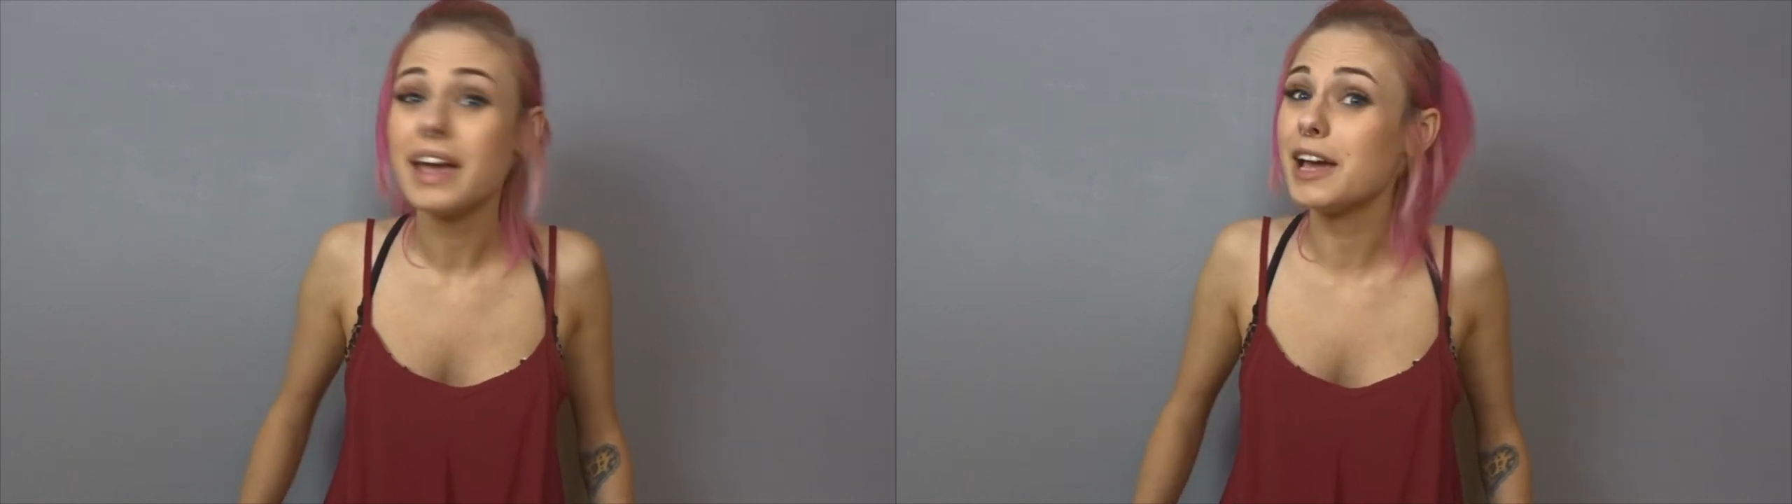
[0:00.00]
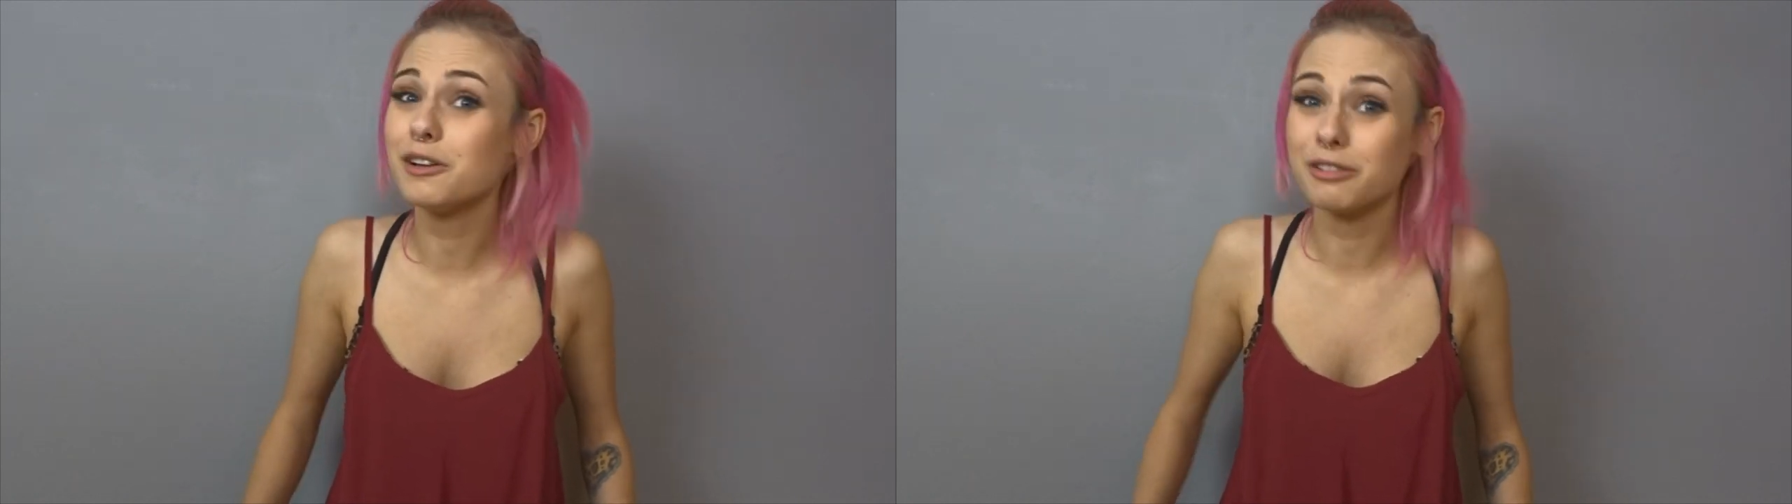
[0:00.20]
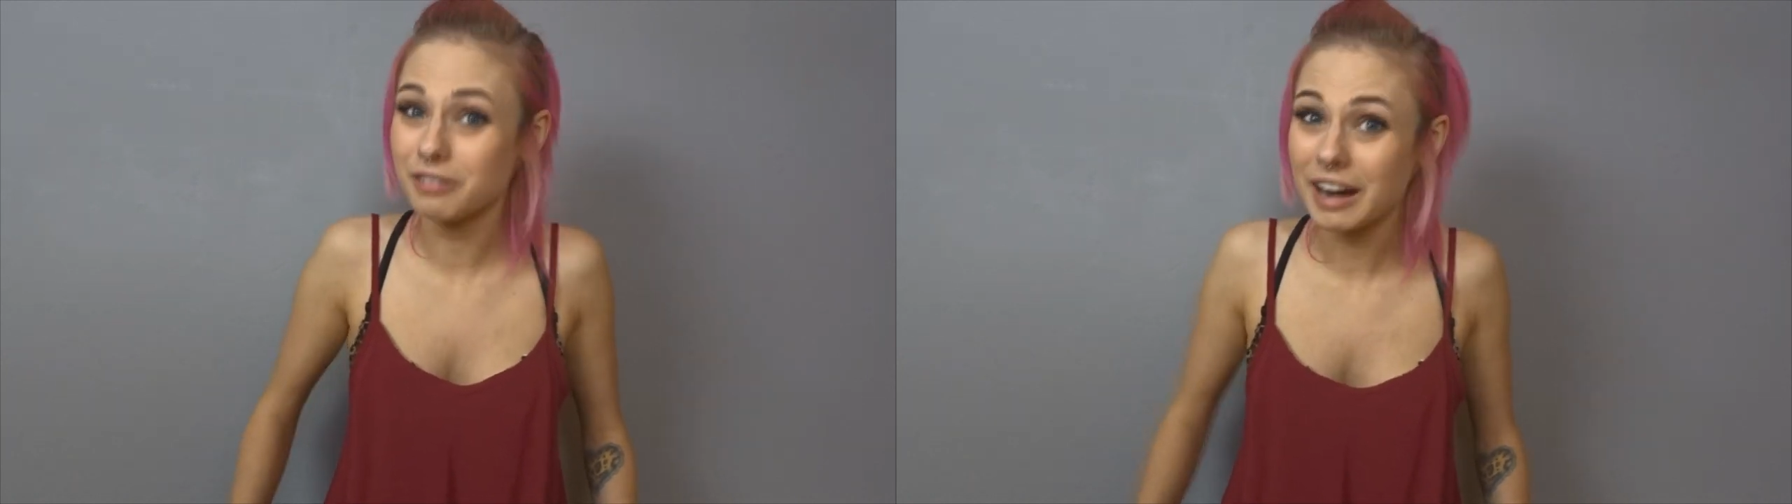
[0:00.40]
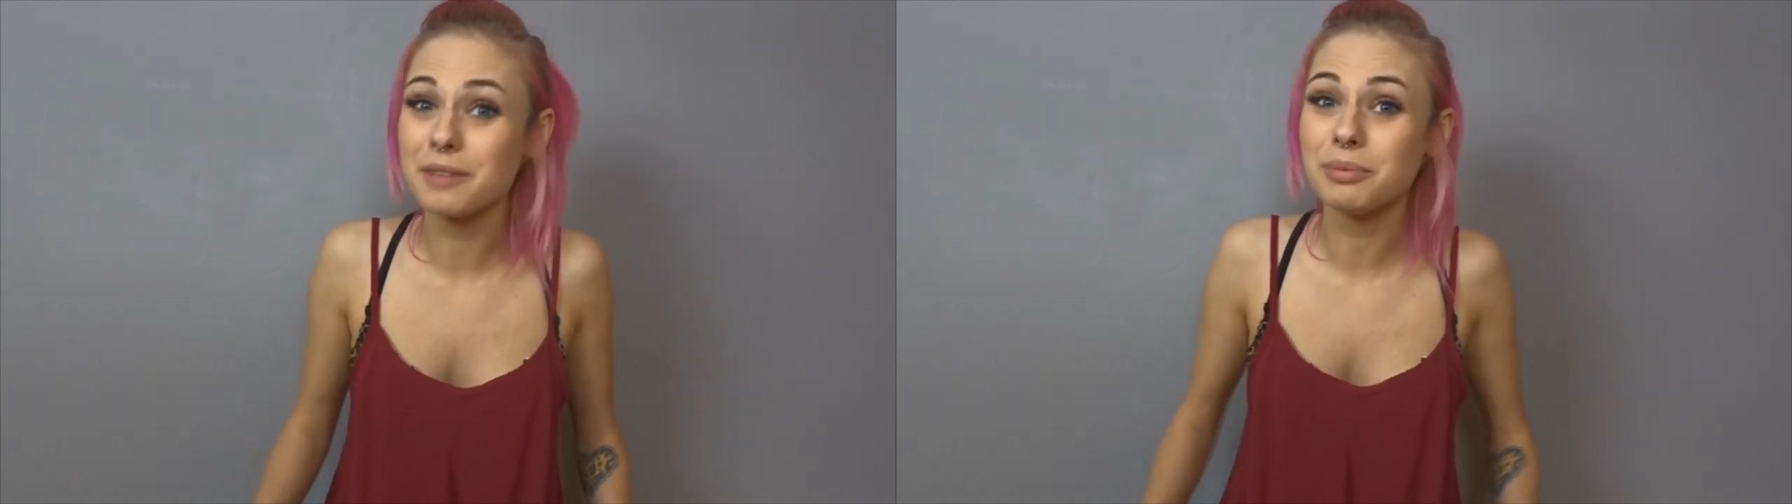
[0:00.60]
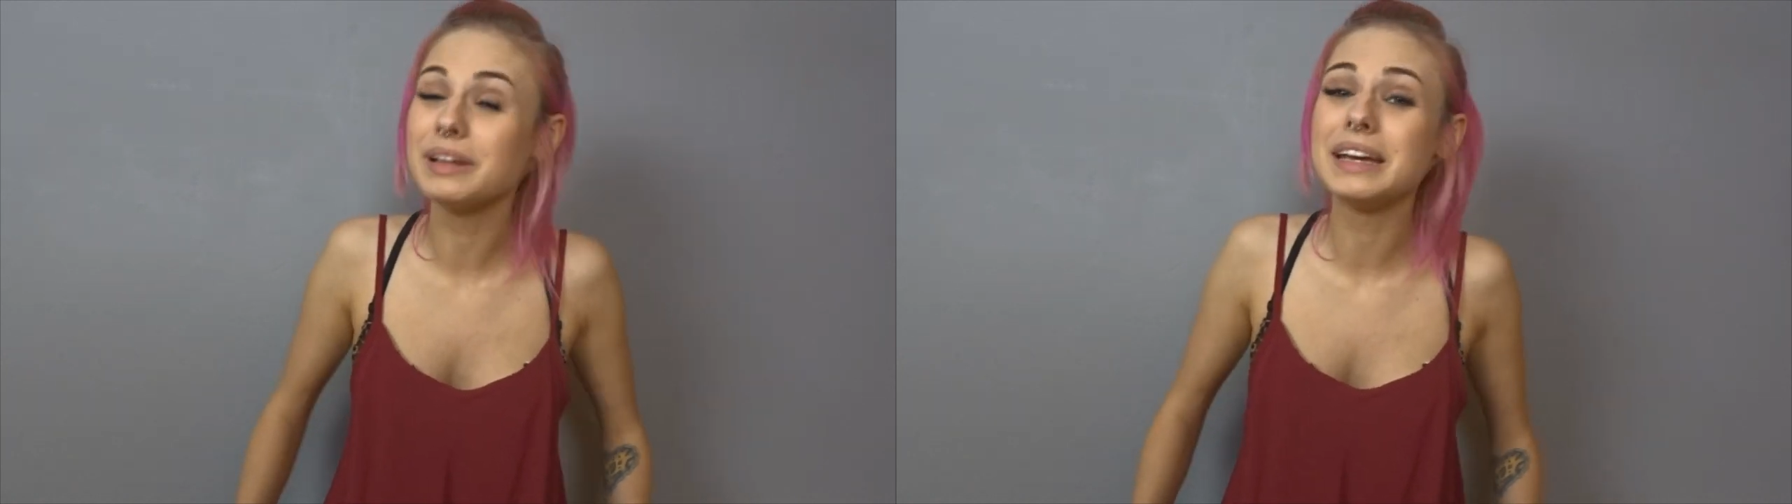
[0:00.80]

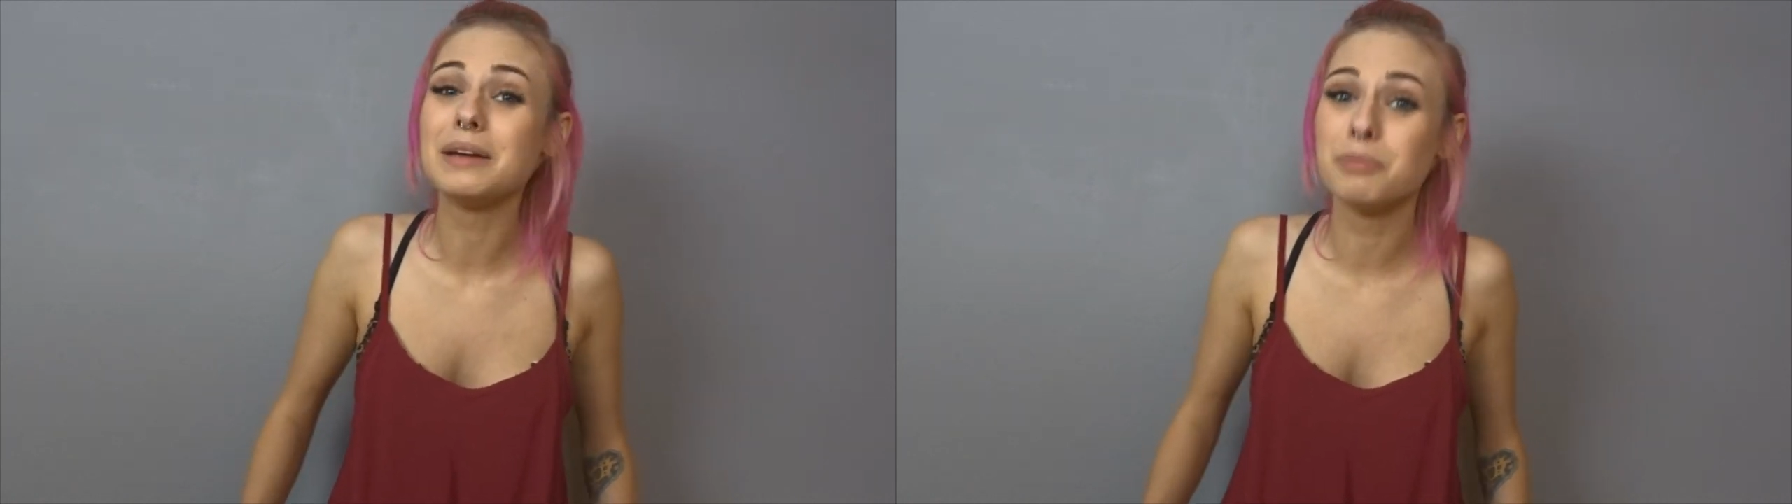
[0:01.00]
incredibly